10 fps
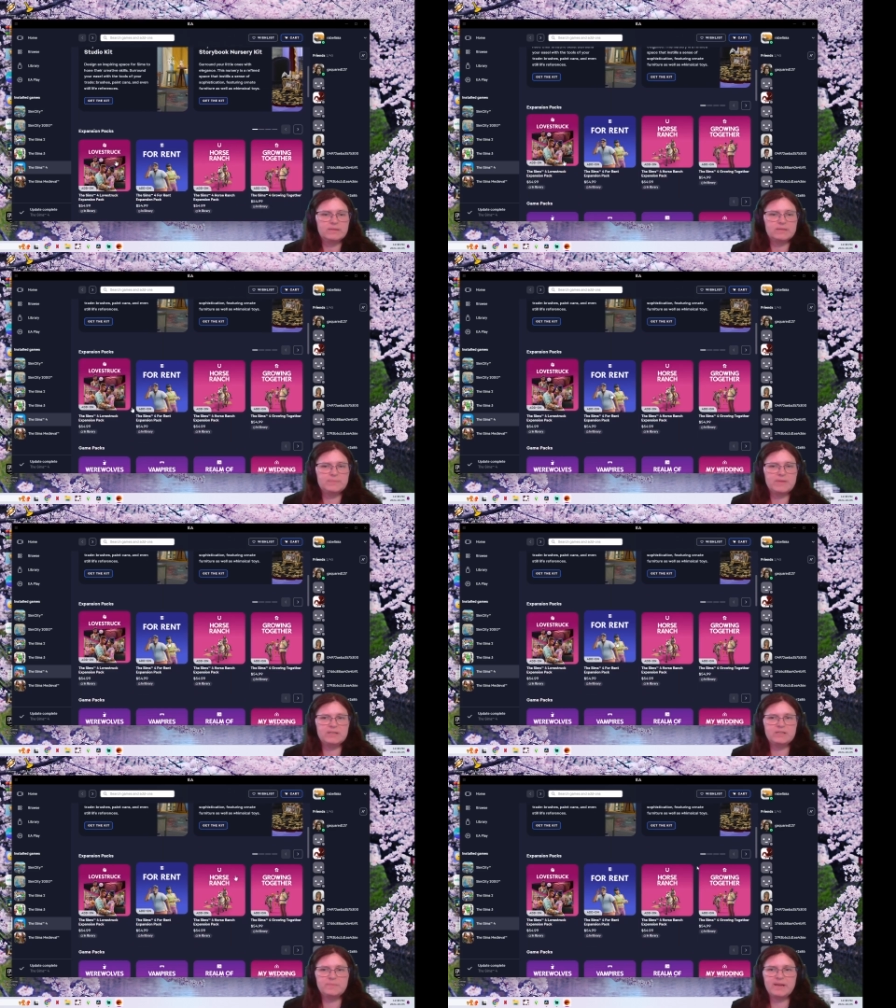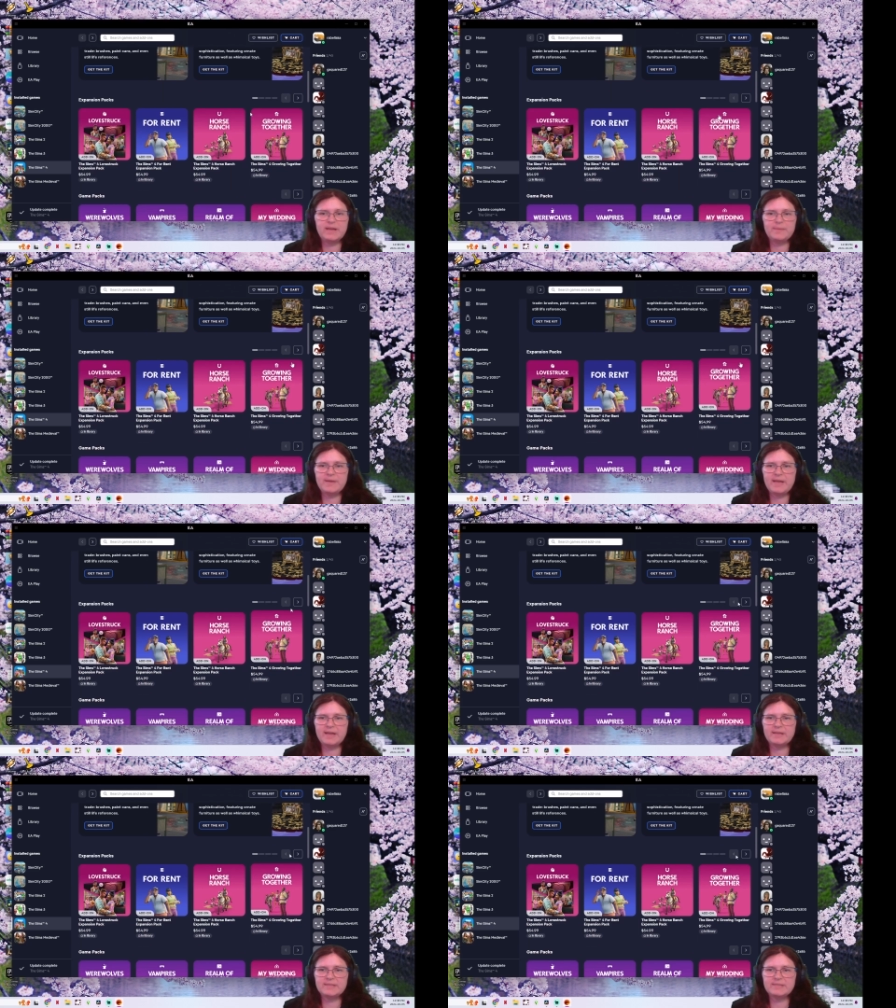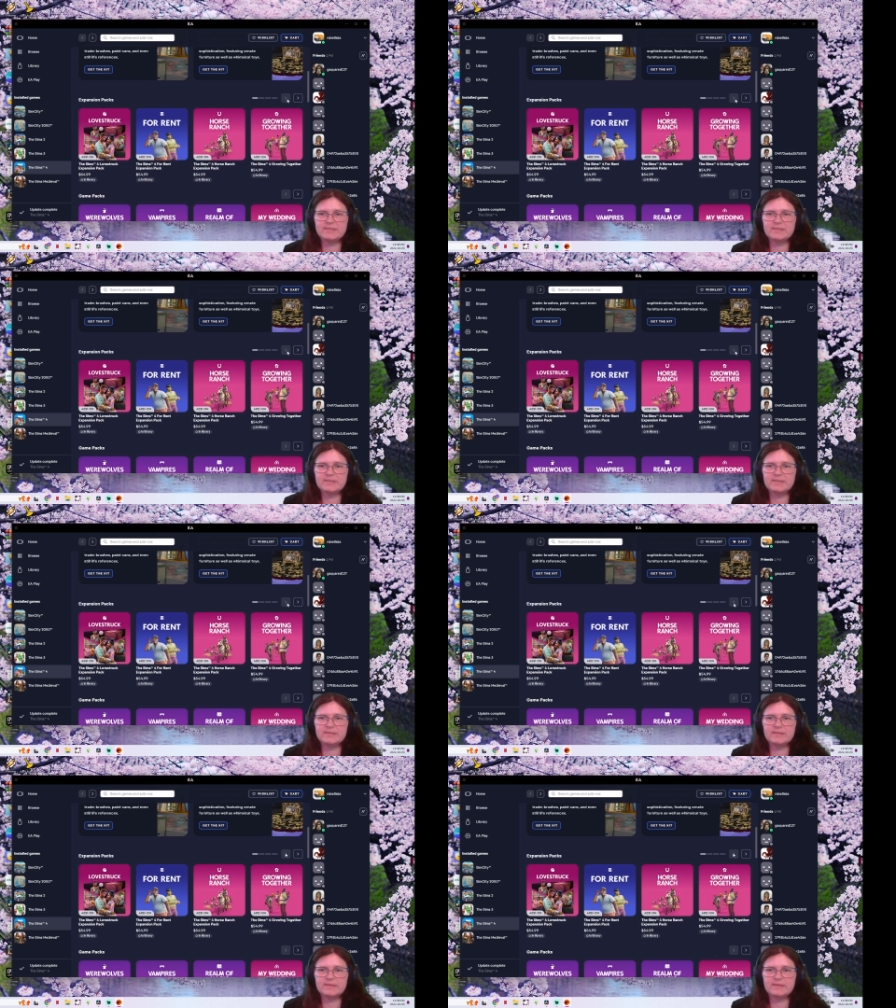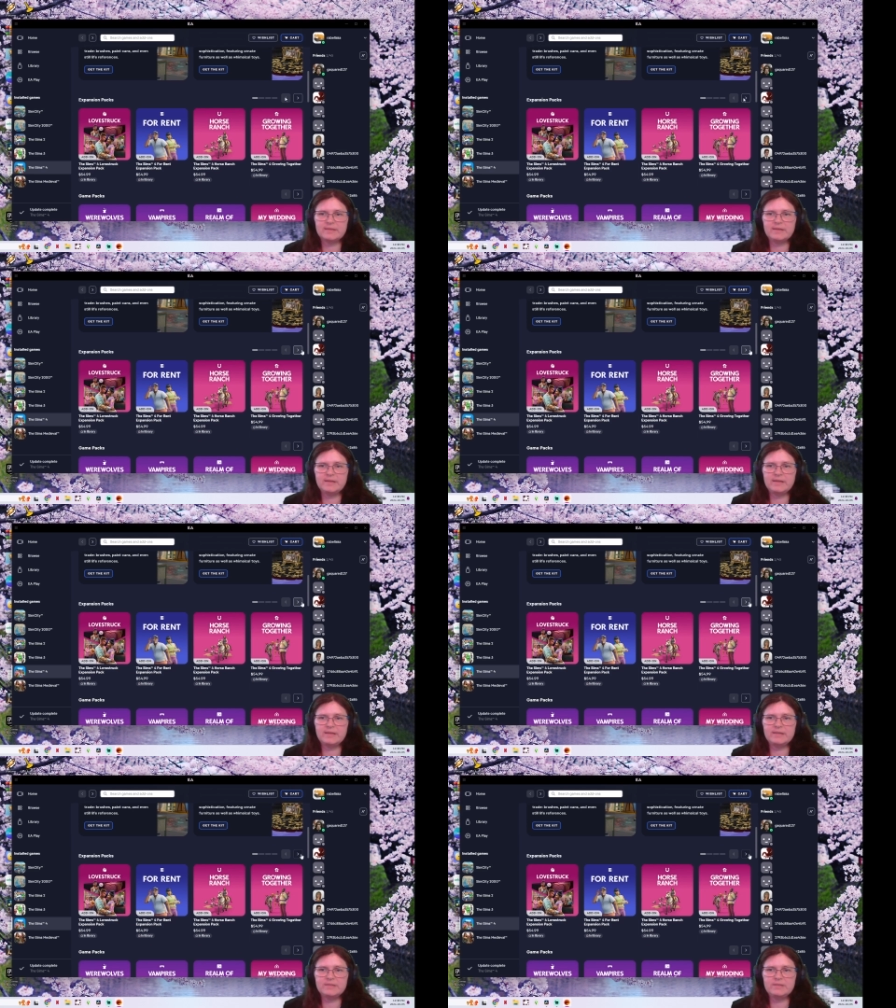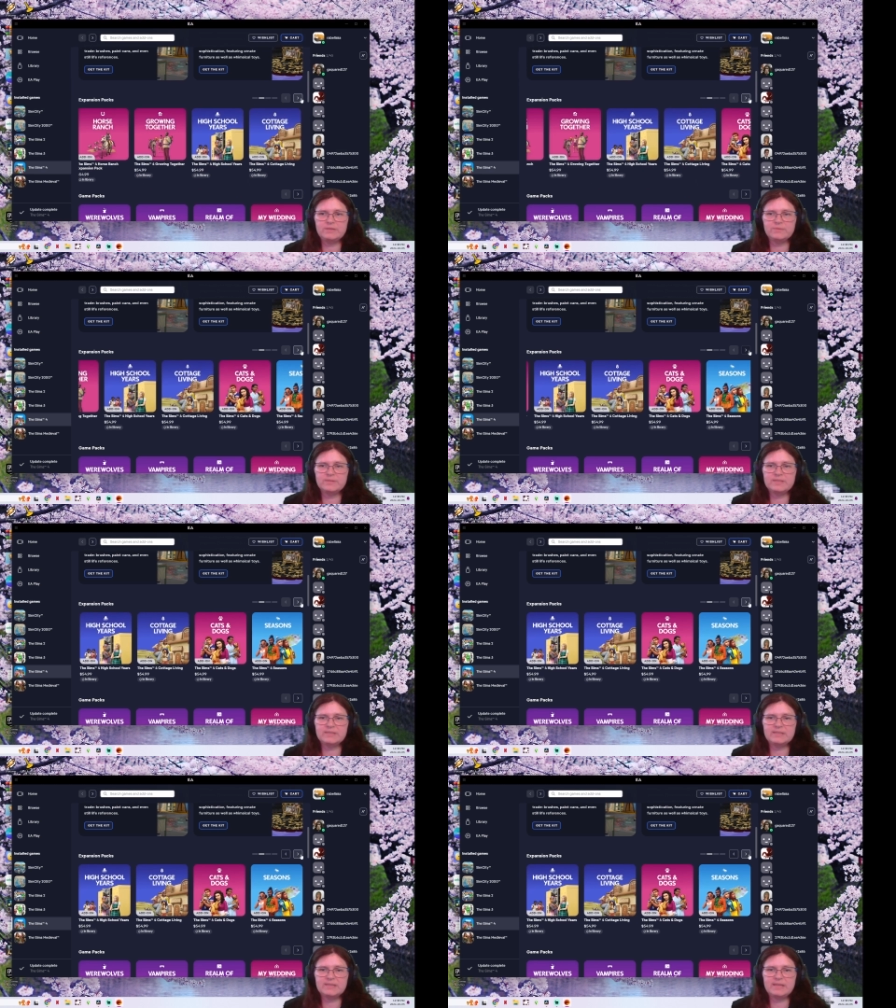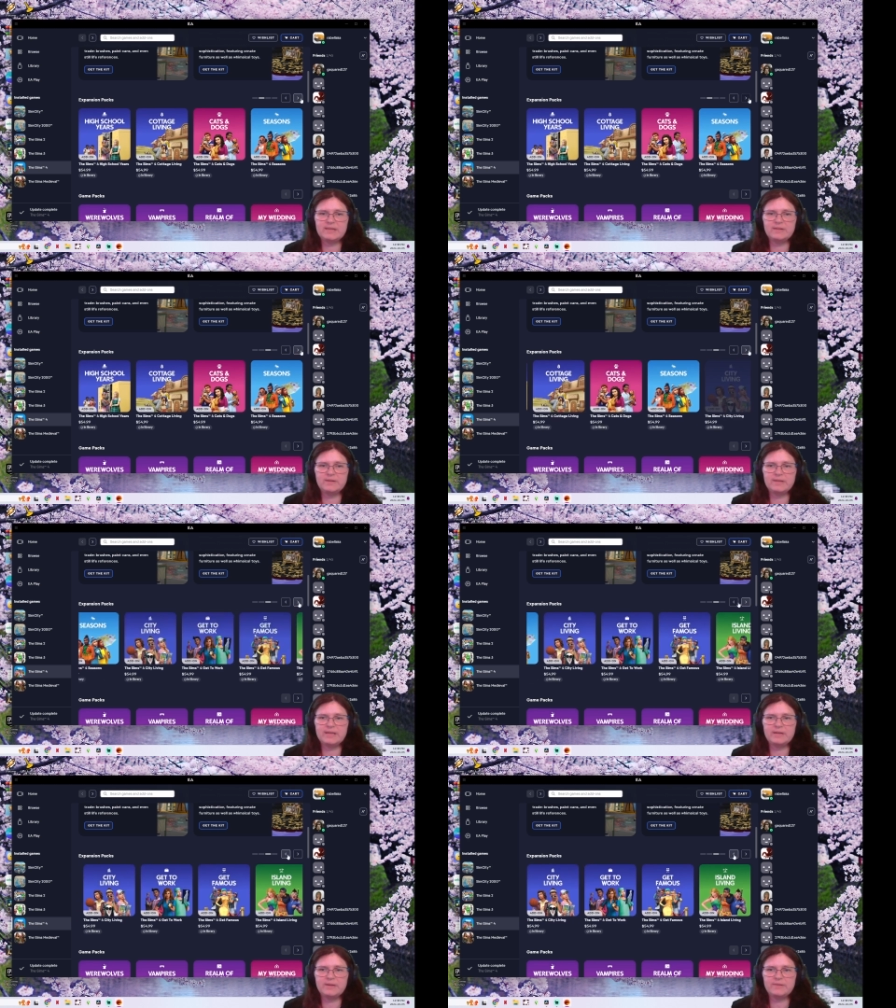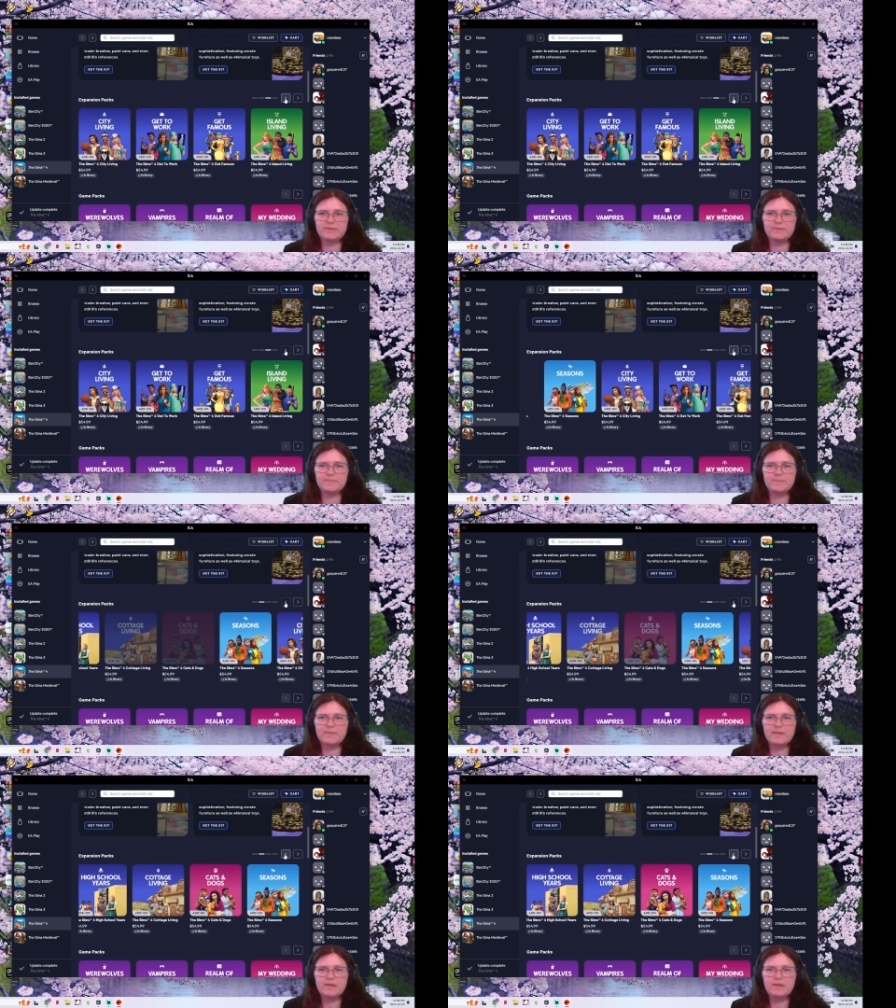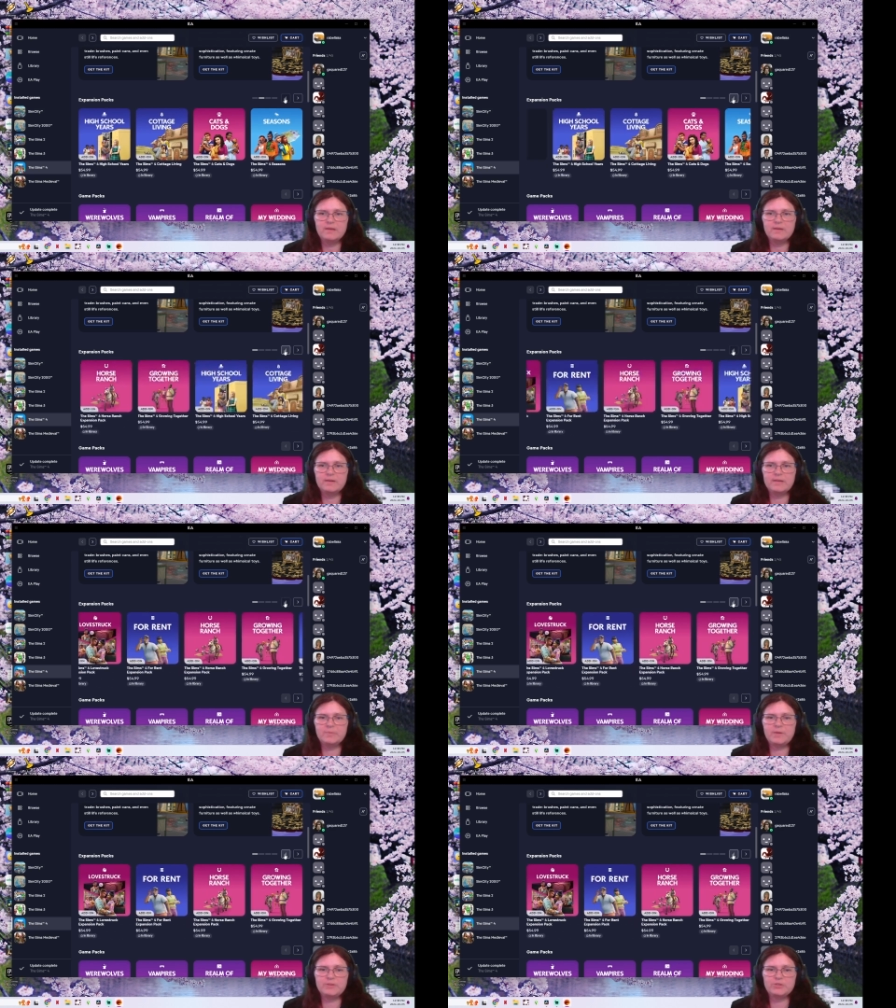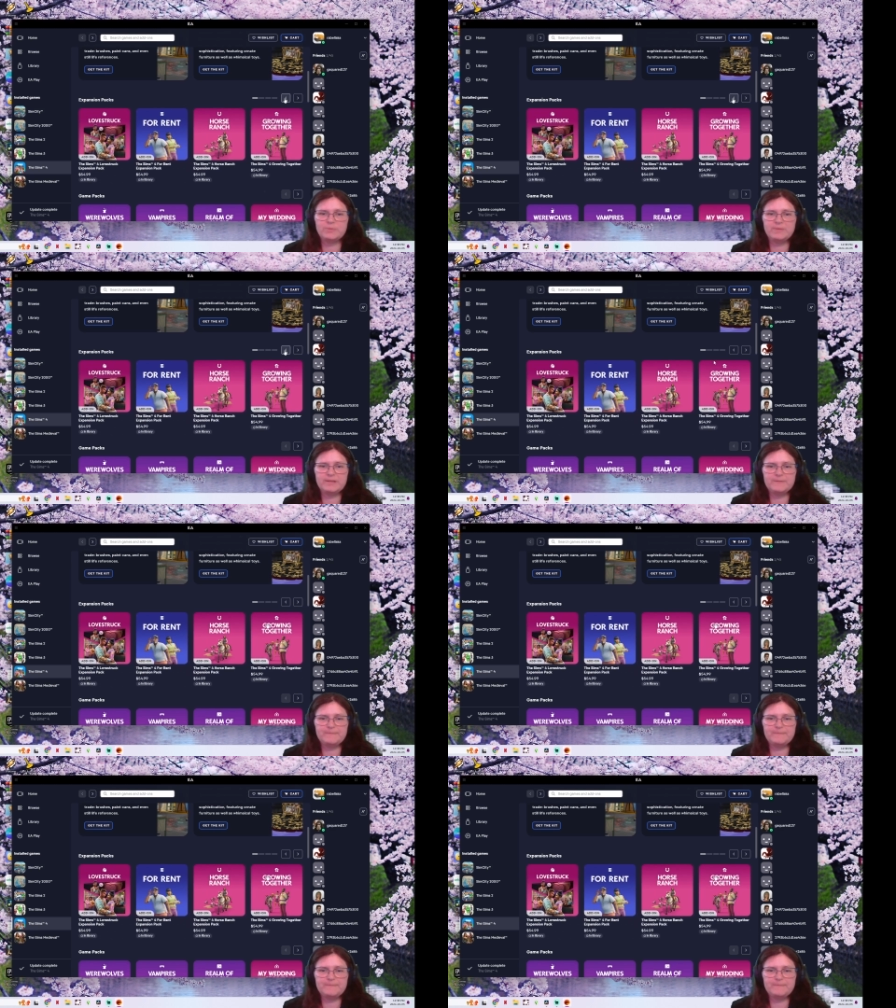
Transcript: expansion packs. I don't see it on here either. It'll probably show up later.